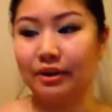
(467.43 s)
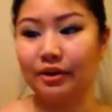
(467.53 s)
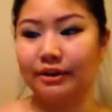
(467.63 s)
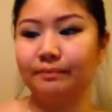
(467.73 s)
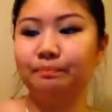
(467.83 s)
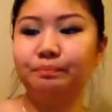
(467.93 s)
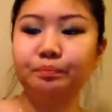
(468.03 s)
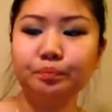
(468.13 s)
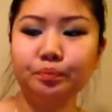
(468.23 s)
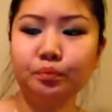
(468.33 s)
on it.
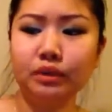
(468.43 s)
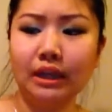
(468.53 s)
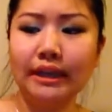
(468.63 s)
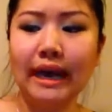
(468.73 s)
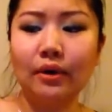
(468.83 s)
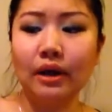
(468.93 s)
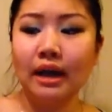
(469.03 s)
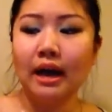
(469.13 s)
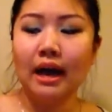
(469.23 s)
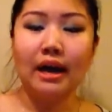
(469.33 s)
Now,
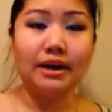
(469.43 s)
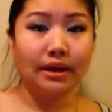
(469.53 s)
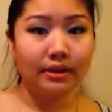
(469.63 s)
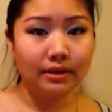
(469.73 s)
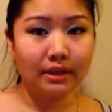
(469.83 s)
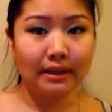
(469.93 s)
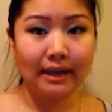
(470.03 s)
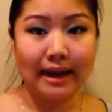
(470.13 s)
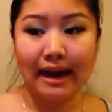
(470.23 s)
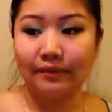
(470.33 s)
another thing that
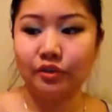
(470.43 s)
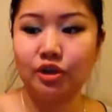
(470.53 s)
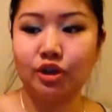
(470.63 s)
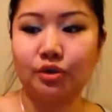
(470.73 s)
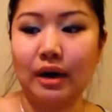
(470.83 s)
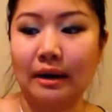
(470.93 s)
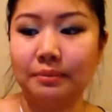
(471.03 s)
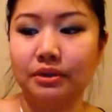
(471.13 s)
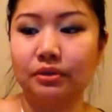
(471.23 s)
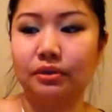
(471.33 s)
I have to do
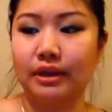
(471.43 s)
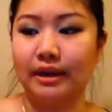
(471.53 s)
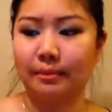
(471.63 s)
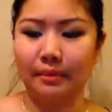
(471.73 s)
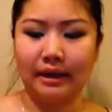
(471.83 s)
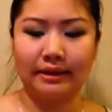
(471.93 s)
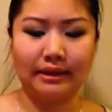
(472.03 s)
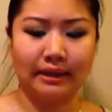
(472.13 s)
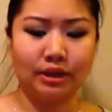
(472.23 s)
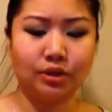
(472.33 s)
absolutely, and
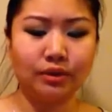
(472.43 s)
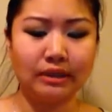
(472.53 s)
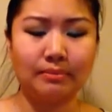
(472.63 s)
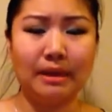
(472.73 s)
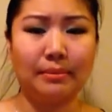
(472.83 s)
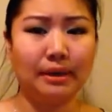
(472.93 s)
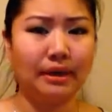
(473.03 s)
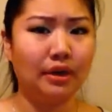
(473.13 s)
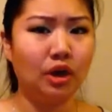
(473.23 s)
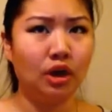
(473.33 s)
I do this
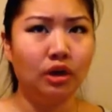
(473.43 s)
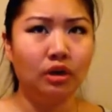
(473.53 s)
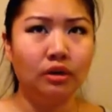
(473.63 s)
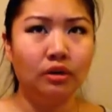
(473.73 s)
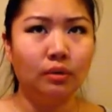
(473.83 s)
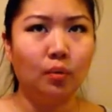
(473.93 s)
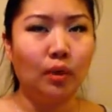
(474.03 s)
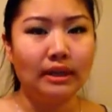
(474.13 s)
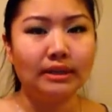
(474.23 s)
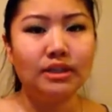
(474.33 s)
maybe
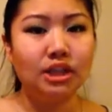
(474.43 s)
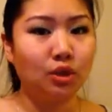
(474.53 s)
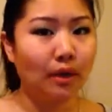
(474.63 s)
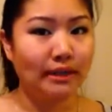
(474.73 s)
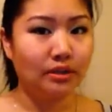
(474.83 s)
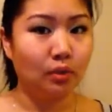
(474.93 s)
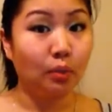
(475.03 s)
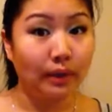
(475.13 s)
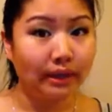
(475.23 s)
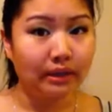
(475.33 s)
once to twice a
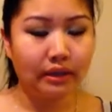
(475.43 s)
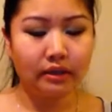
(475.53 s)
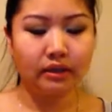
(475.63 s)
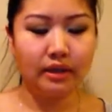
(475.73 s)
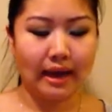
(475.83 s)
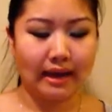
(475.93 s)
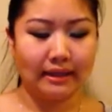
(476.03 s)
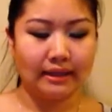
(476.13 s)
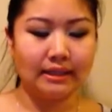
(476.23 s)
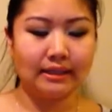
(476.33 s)
week,
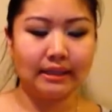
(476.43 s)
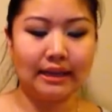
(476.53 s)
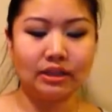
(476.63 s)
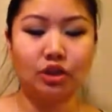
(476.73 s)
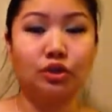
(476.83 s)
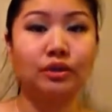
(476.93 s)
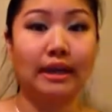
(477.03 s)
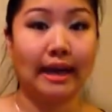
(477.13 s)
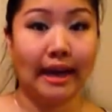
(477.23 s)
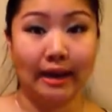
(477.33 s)
and that's use a
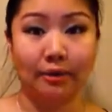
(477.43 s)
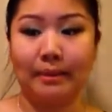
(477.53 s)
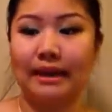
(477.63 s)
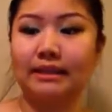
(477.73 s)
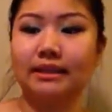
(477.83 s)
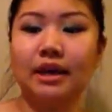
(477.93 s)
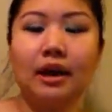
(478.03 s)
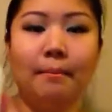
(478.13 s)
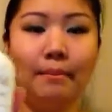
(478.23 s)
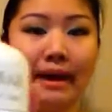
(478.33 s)
hair mask.
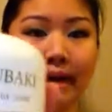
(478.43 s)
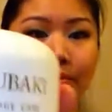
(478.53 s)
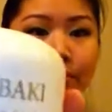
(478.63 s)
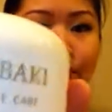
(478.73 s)
My absolute